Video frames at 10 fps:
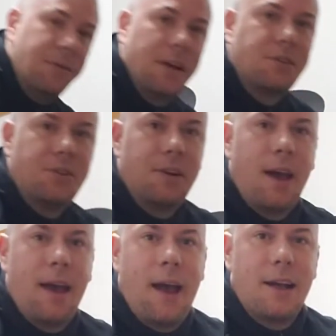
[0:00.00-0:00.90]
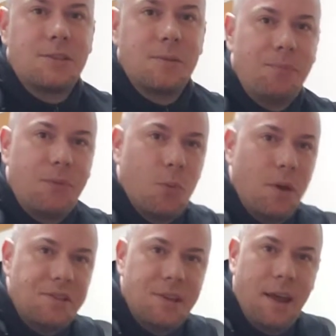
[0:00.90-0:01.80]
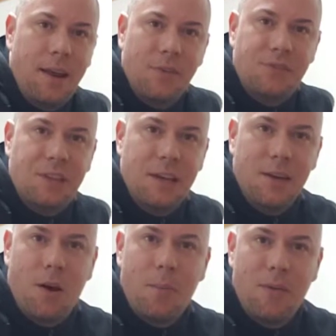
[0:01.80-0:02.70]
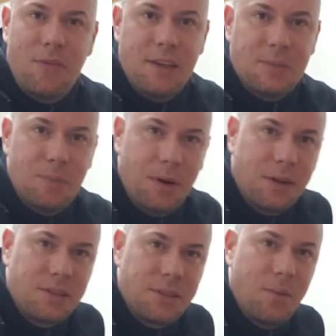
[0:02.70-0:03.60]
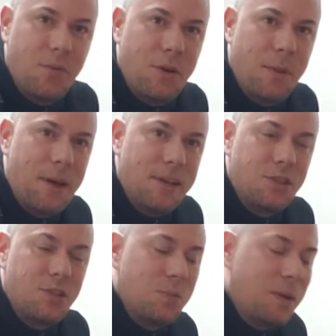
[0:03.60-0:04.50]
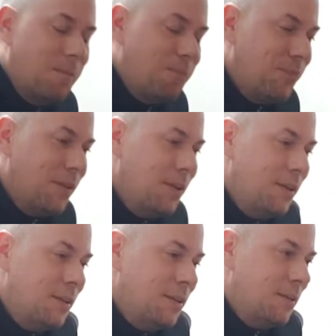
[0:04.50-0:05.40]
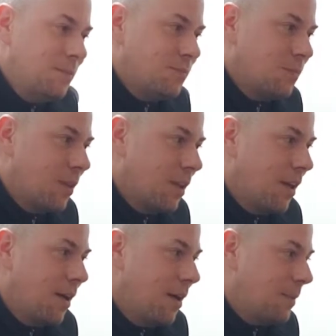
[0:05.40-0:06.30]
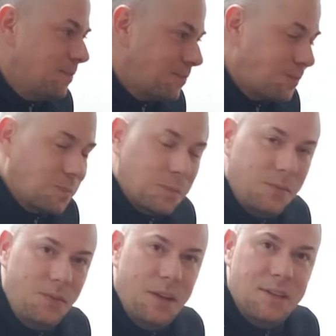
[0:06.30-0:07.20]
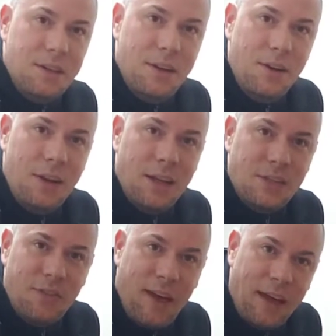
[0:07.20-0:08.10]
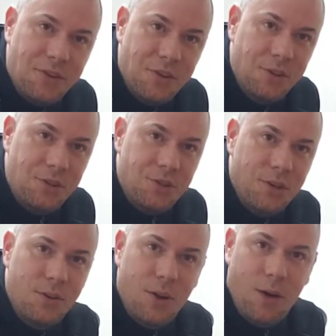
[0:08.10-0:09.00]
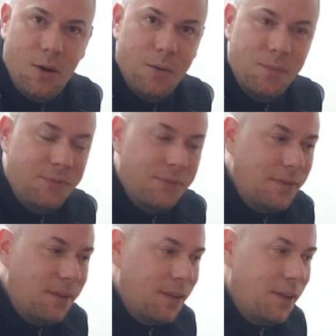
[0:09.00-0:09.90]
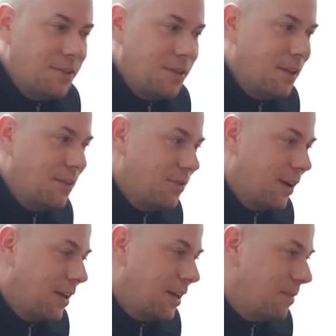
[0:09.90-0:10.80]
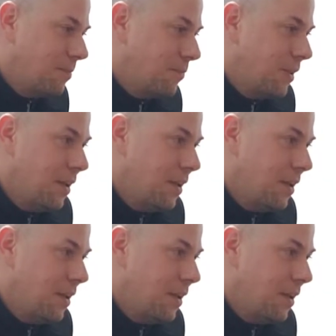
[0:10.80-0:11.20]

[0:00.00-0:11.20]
Yesterday I asked what is an NFT on my Facebook? Some of you have messaged me. Um, is it a nice fat tush? No. Is it fucking?